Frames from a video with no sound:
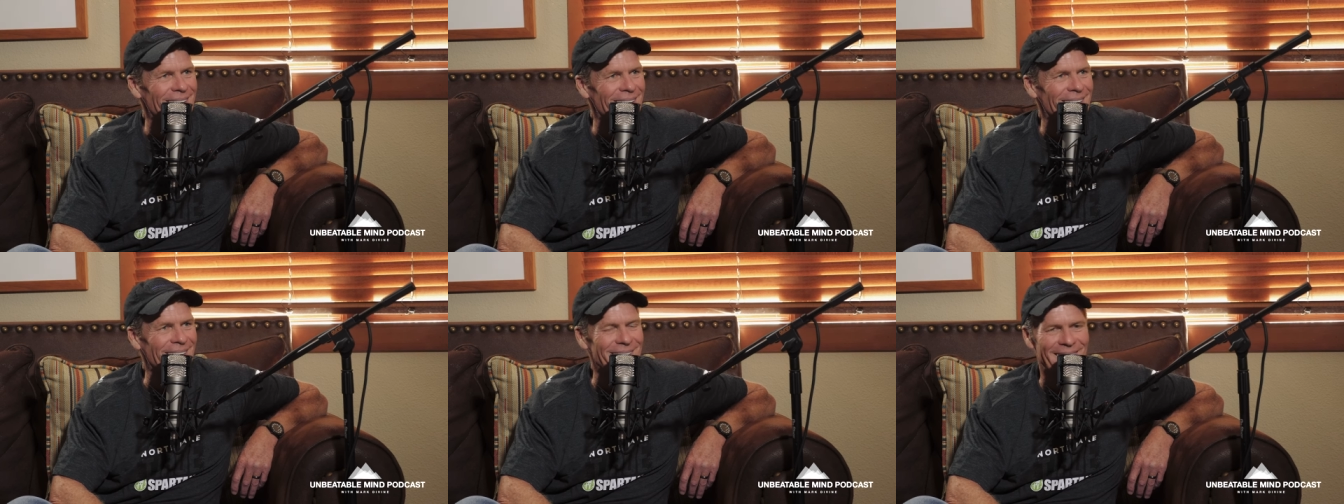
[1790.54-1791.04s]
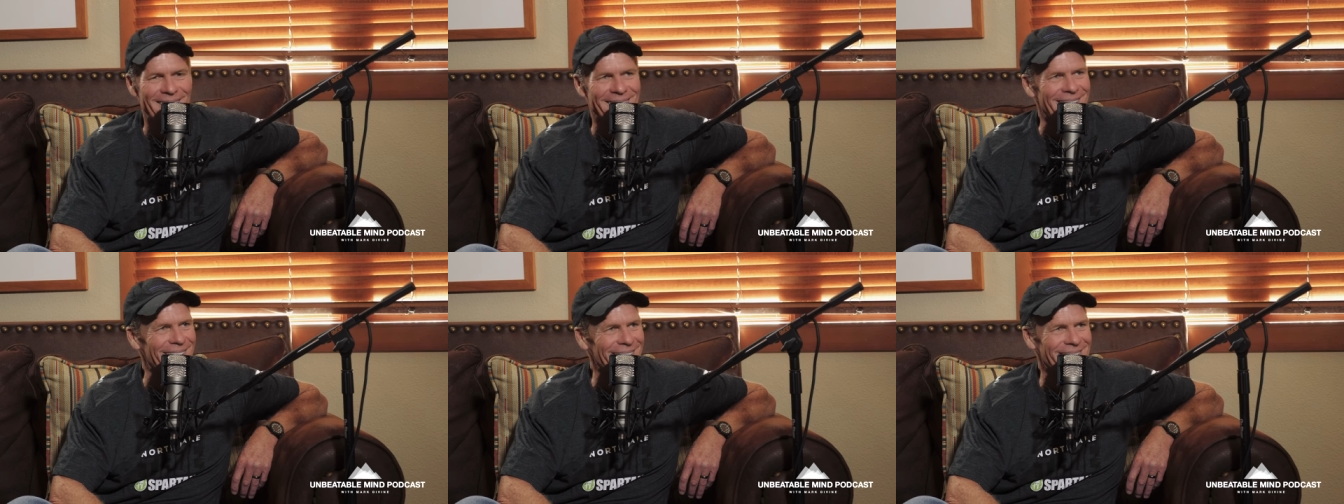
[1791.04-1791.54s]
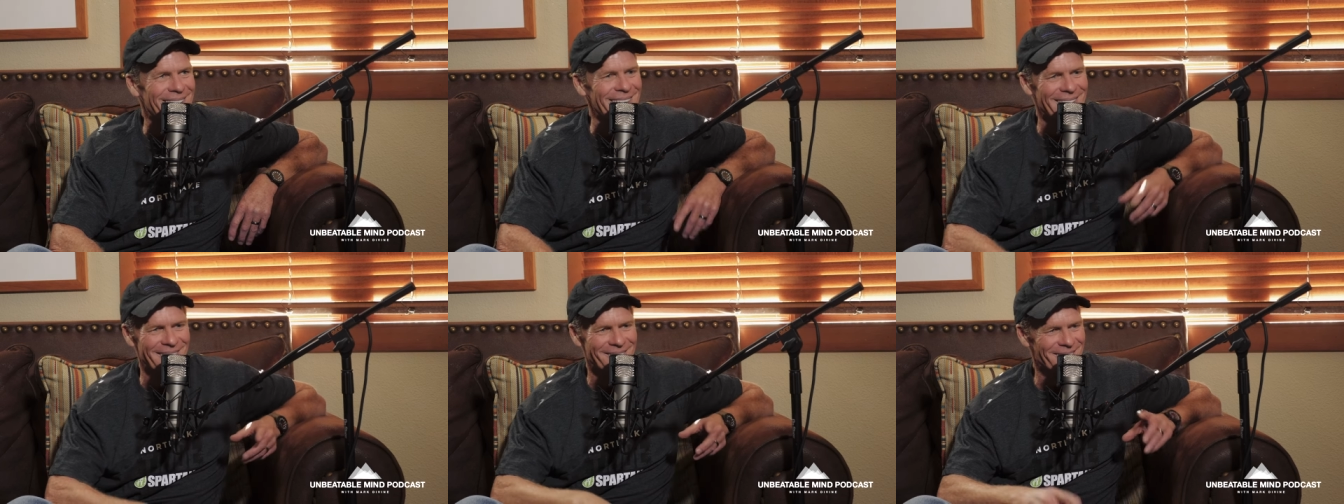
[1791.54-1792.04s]
Yeah. And I, you know, I can
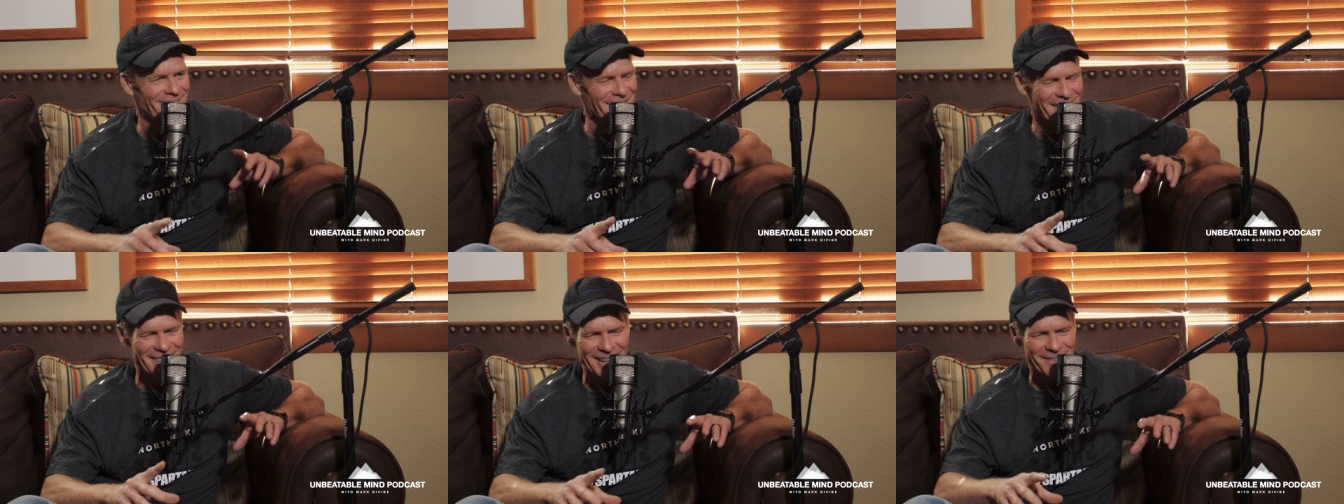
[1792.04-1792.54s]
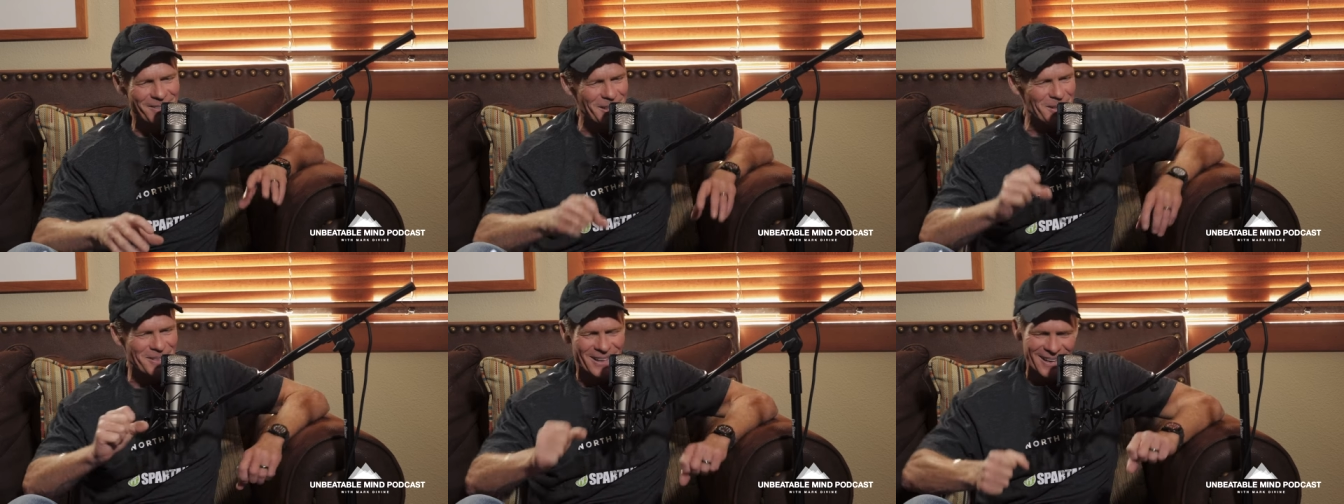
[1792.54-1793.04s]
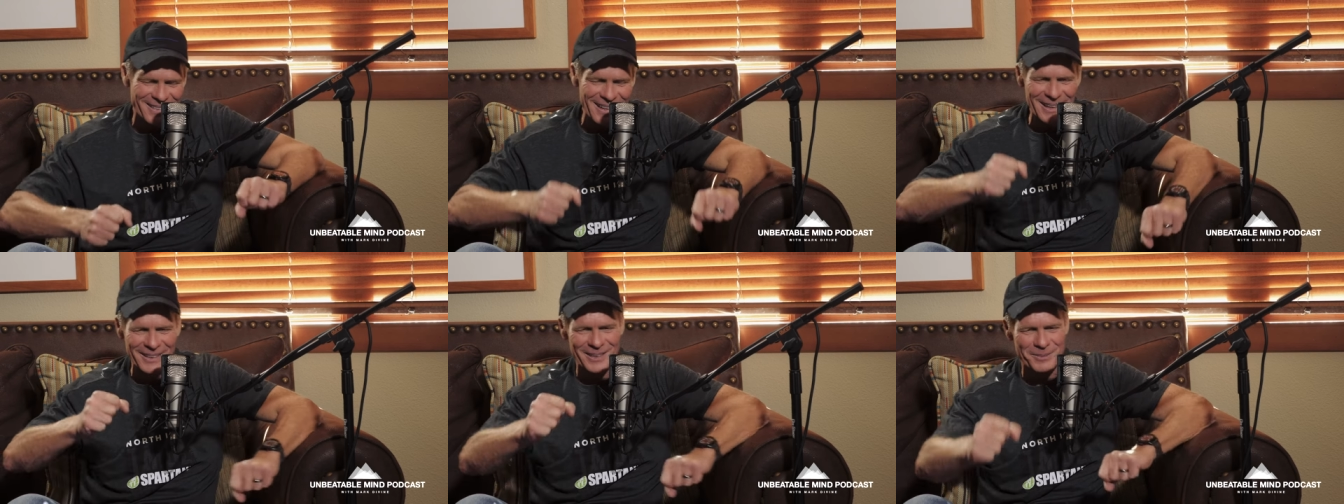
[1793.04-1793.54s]
think, I'm trying to think of you trying to
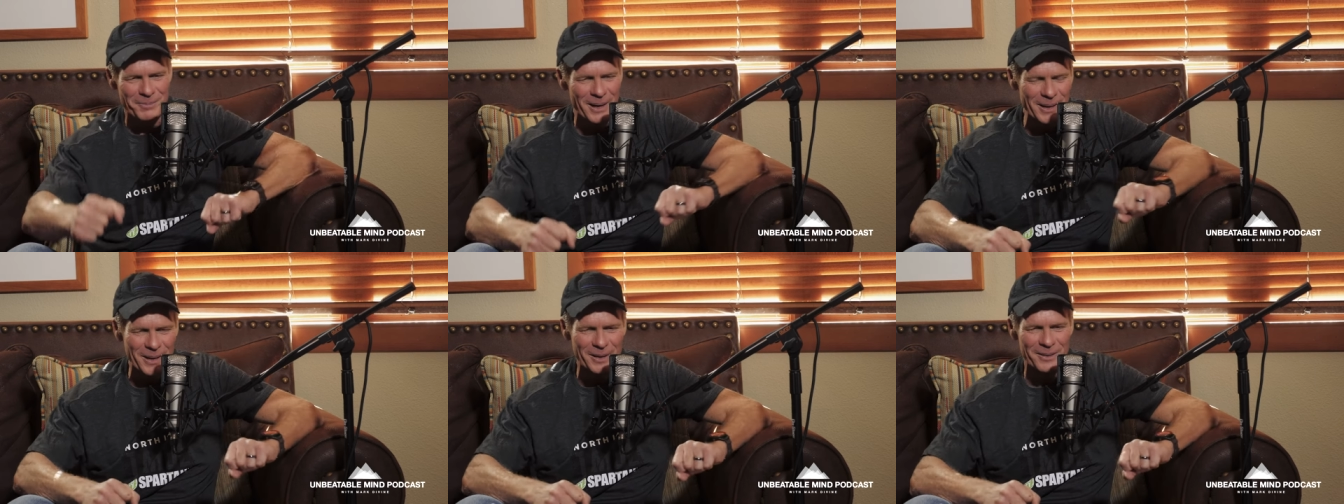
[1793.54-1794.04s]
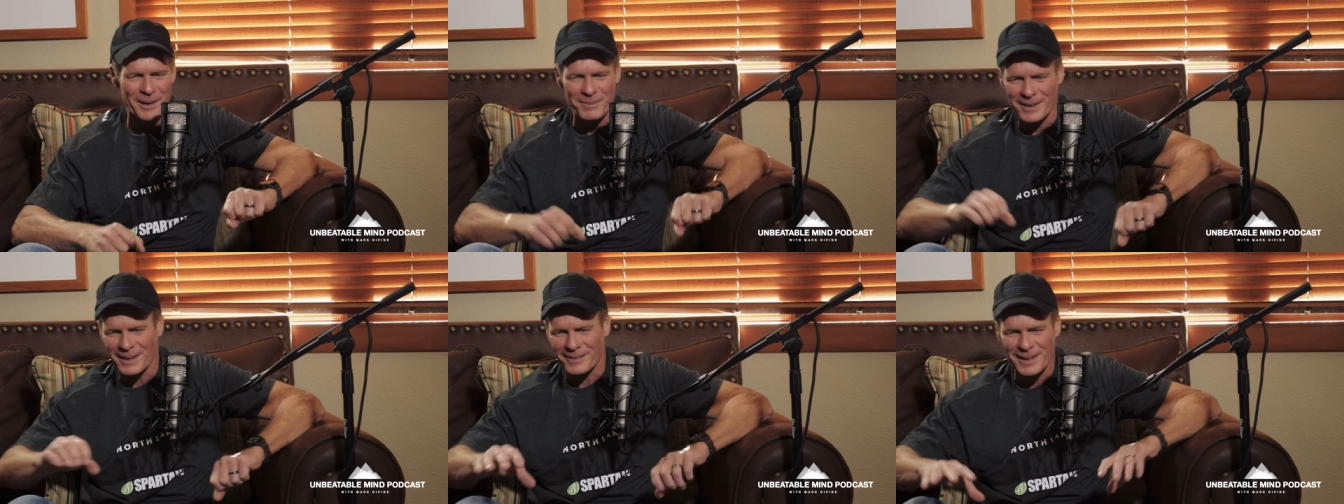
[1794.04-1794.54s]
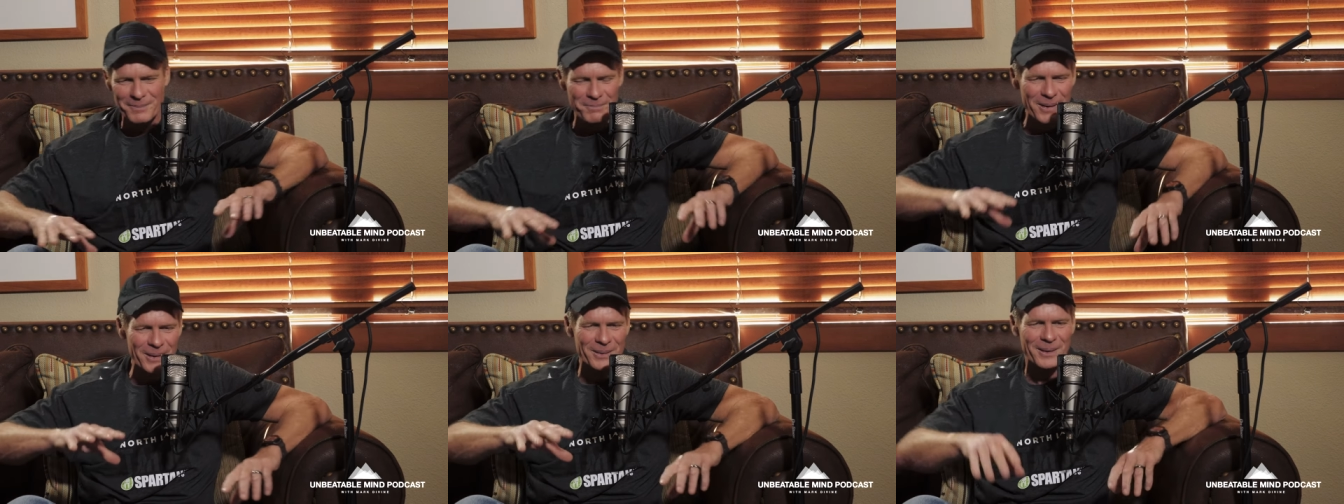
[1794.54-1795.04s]
take this bike over, and I'm thinking of
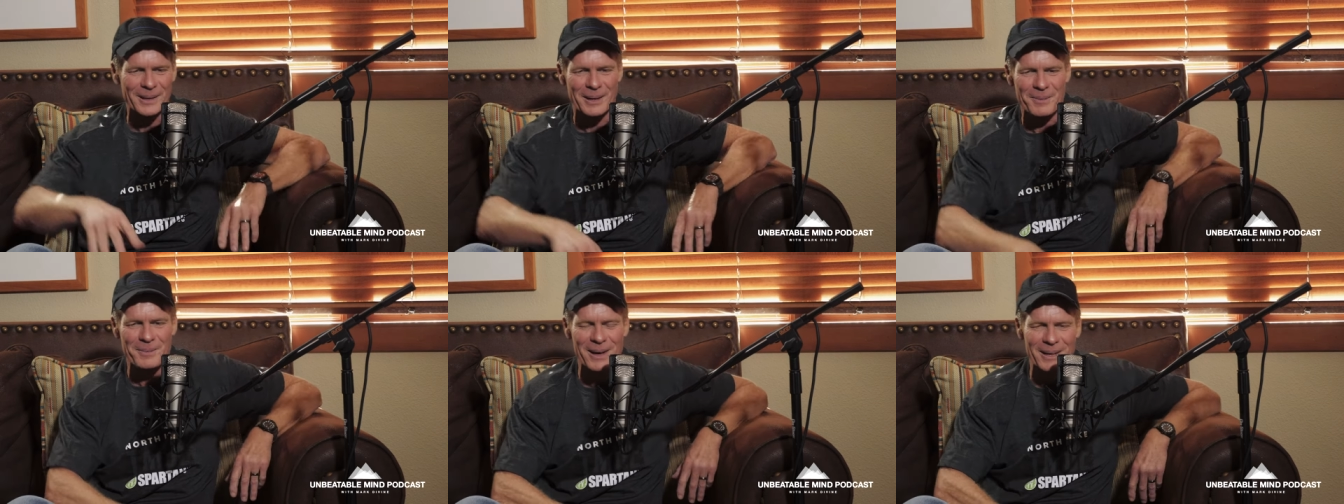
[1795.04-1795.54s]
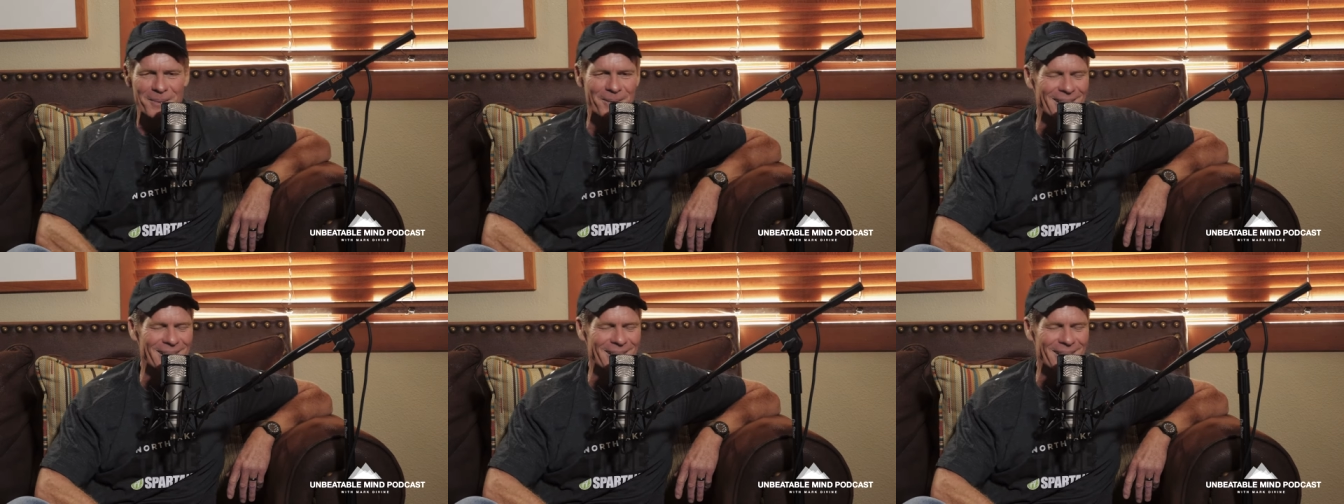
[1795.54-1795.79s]
him bear crawling up the mountain.